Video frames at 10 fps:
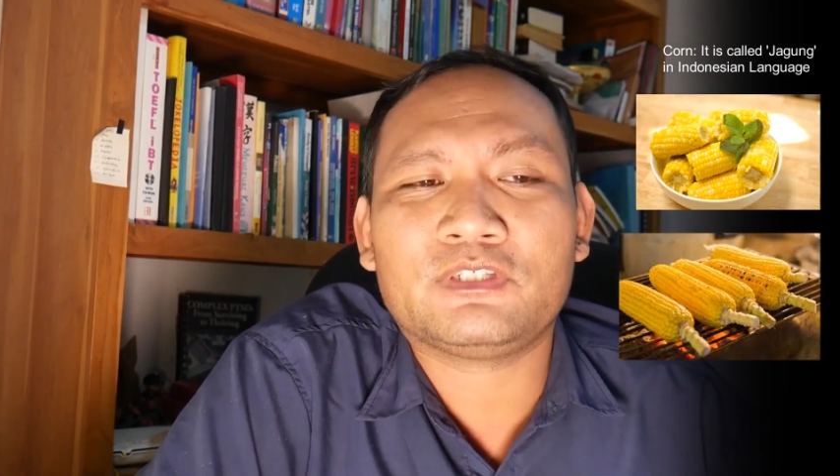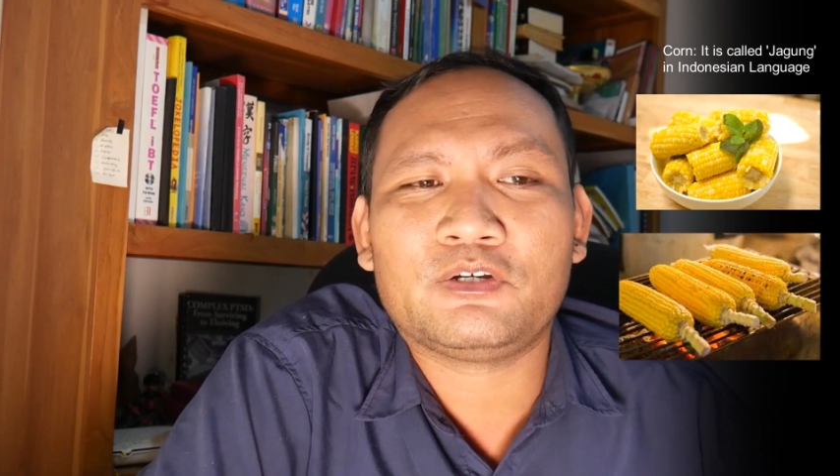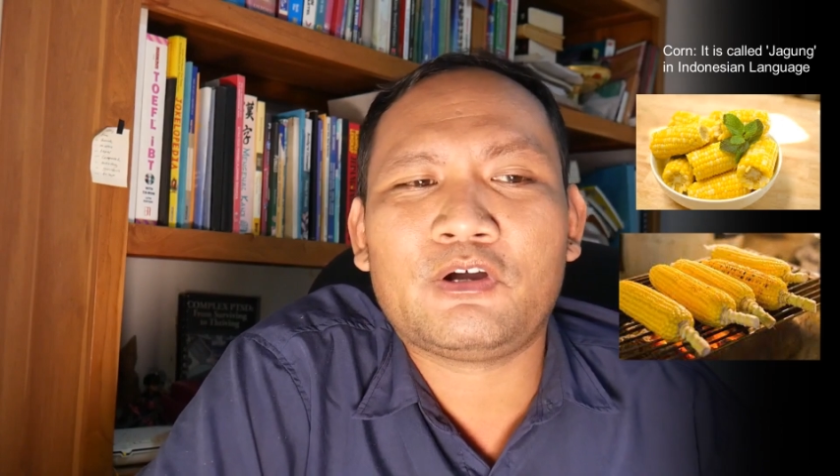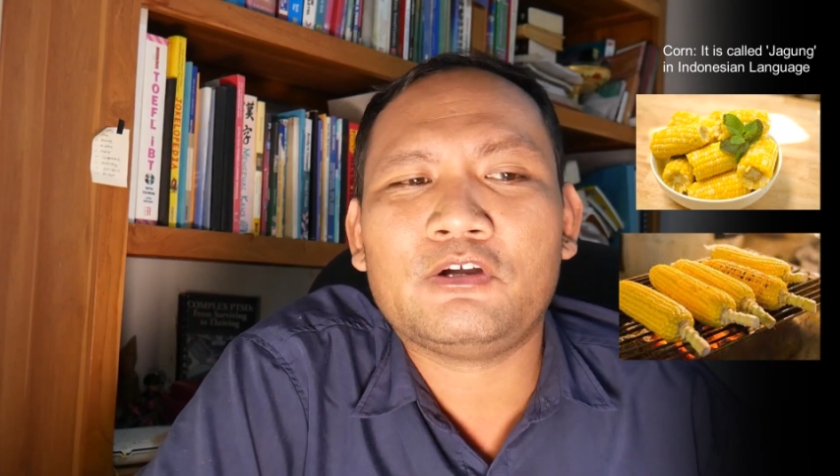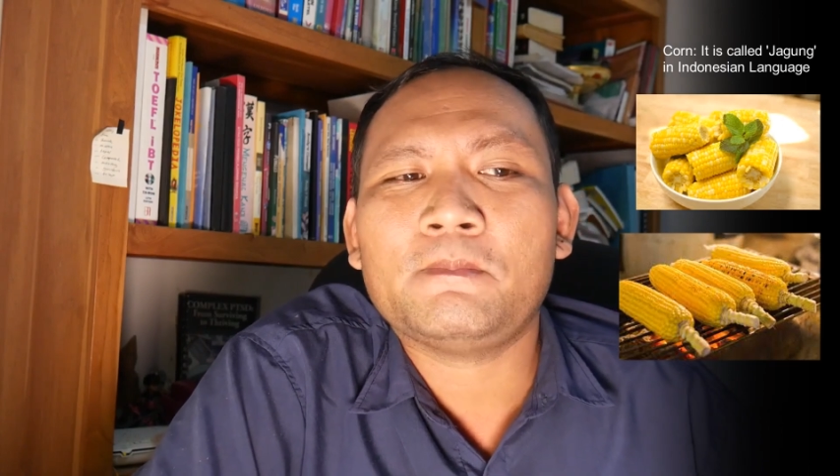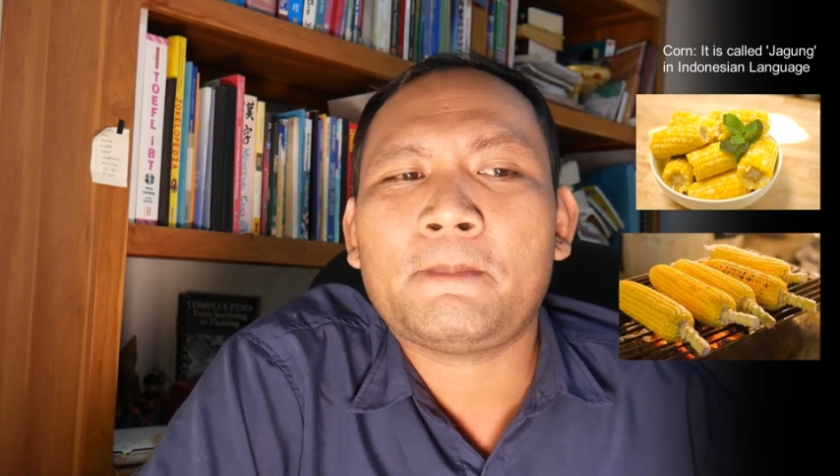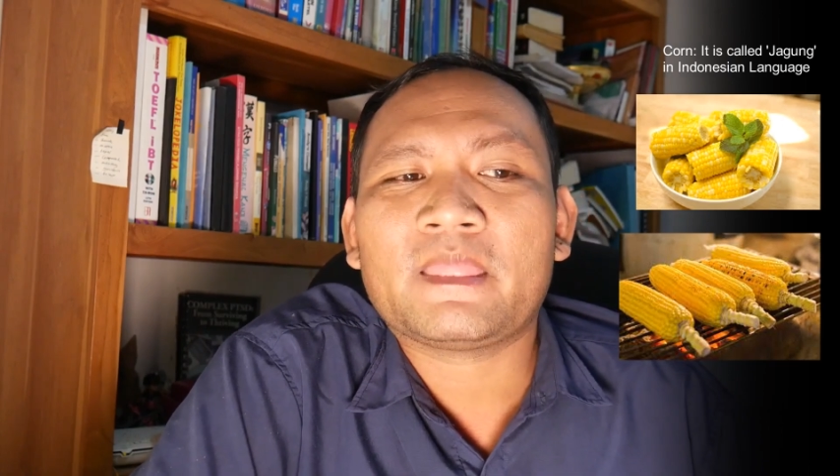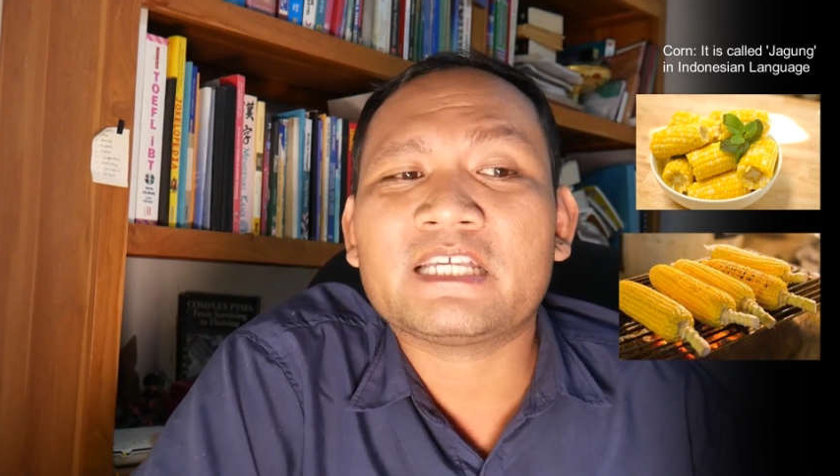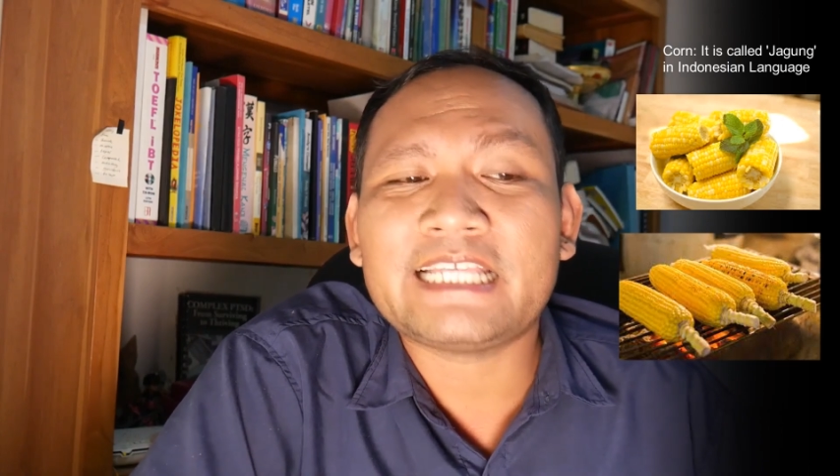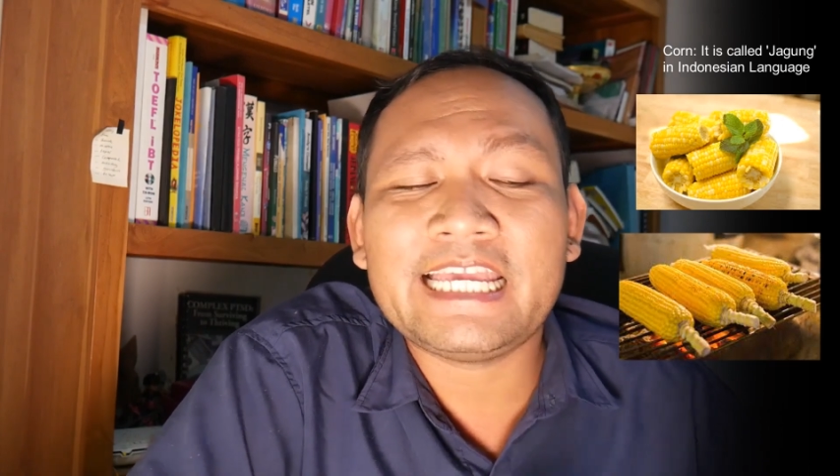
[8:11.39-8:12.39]
So
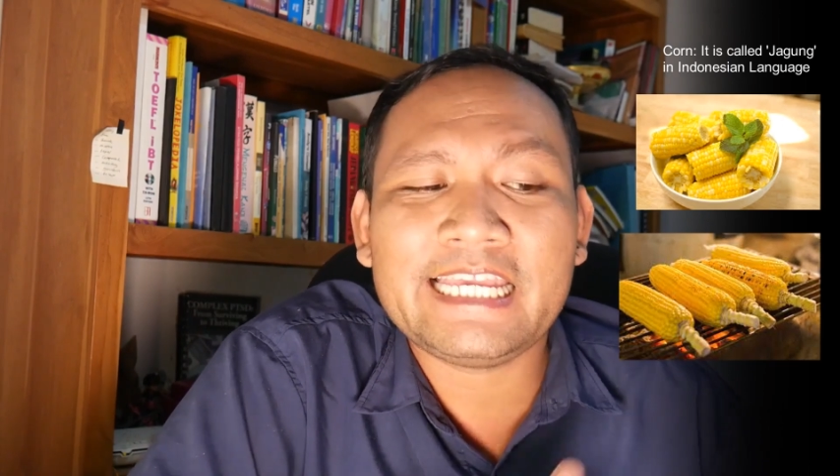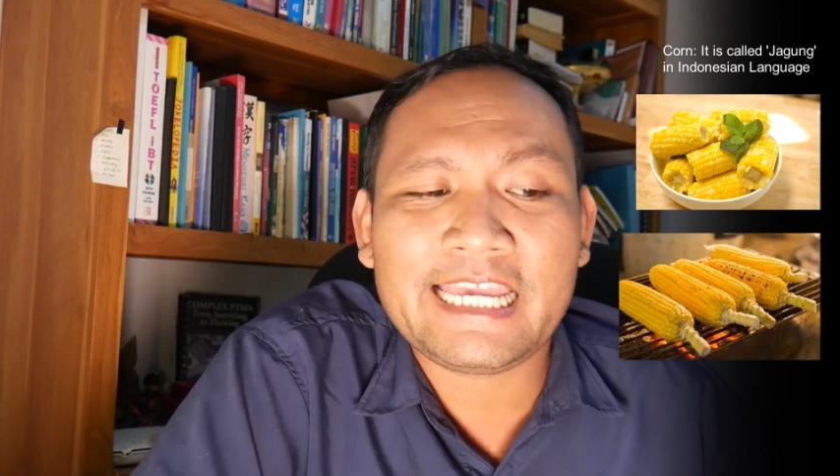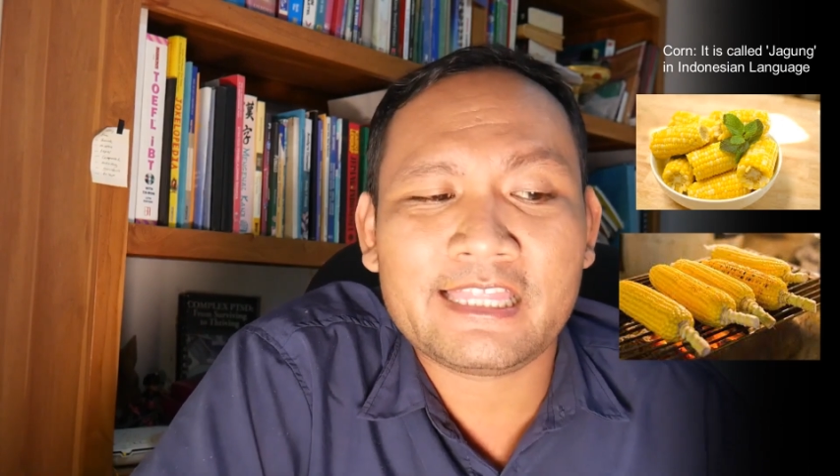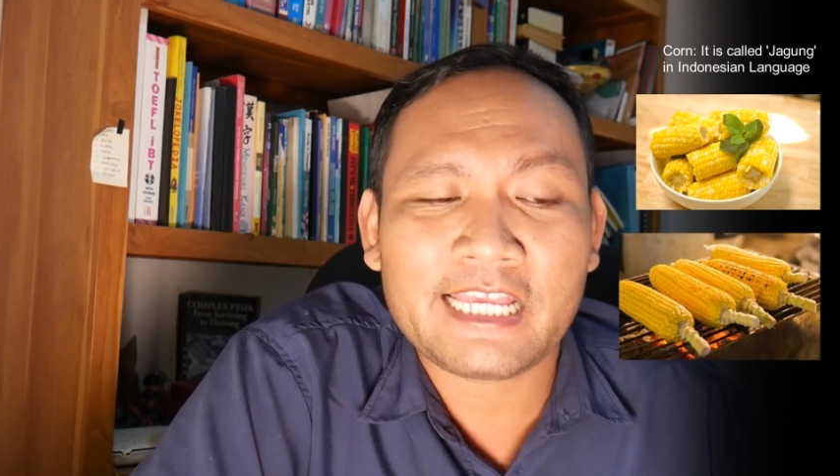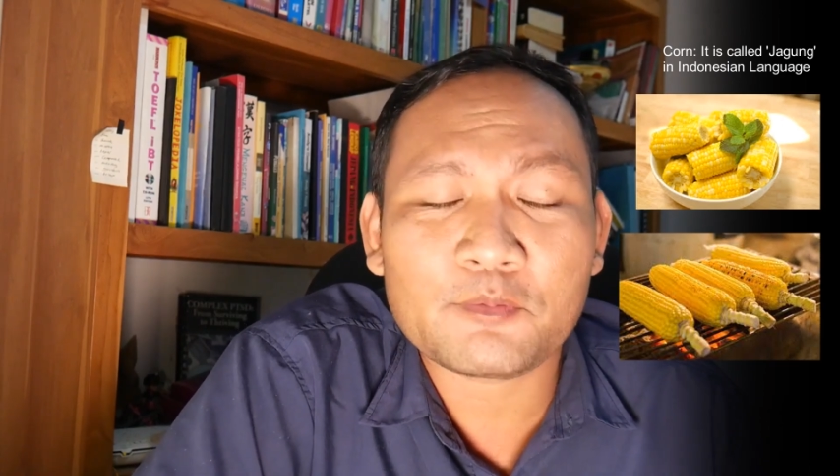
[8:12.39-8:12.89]
because I get the